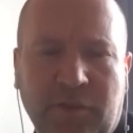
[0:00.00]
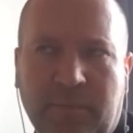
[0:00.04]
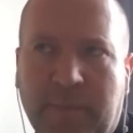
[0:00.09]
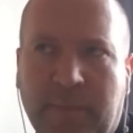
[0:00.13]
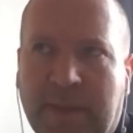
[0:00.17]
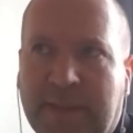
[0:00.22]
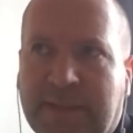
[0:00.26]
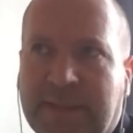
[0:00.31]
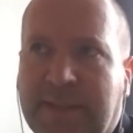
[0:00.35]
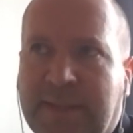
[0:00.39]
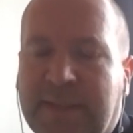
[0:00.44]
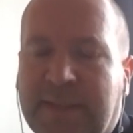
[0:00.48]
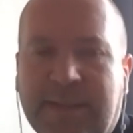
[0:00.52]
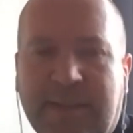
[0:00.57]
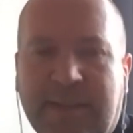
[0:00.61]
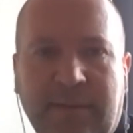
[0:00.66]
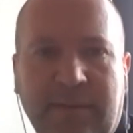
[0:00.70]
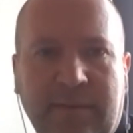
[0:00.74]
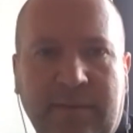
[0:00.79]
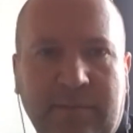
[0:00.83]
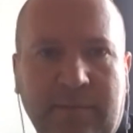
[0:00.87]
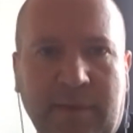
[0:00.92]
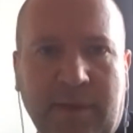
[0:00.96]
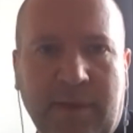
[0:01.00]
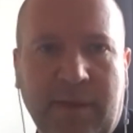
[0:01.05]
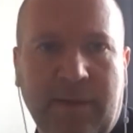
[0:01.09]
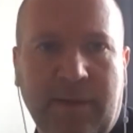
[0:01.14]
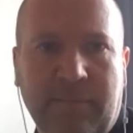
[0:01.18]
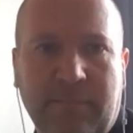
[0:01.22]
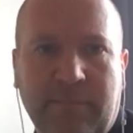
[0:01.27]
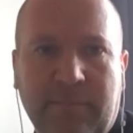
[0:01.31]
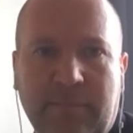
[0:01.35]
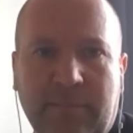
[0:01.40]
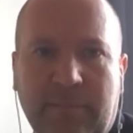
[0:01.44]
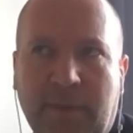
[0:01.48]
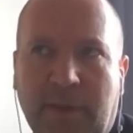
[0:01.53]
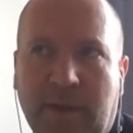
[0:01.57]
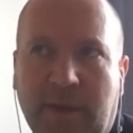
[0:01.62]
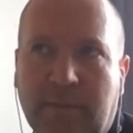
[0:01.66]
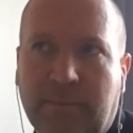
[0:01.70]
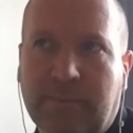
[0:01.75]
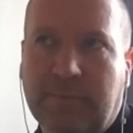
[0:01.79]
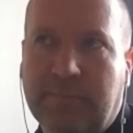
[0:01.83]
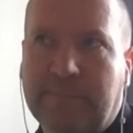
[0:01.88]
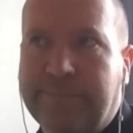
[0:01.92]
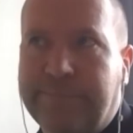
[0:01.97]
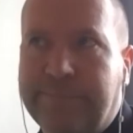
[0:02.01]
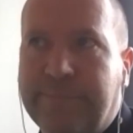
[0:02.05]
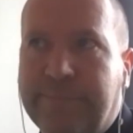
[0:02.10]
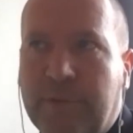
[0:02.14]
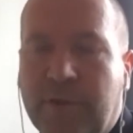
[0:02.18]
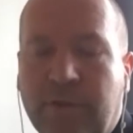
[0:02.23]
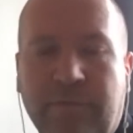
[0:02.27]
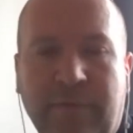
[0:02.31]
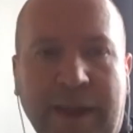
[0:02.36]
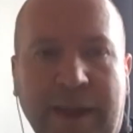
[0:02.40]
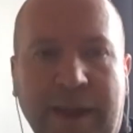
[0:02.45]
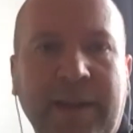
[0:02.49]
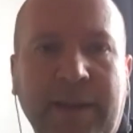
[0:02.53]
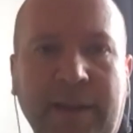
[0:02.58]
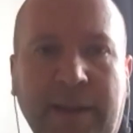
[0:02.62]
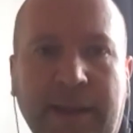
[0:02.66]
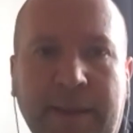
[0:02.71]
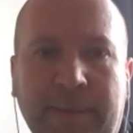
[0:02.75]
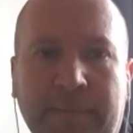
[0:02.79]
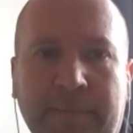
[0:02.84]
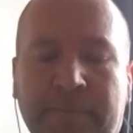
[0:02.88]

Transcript: be assessing, um, you know, correctly.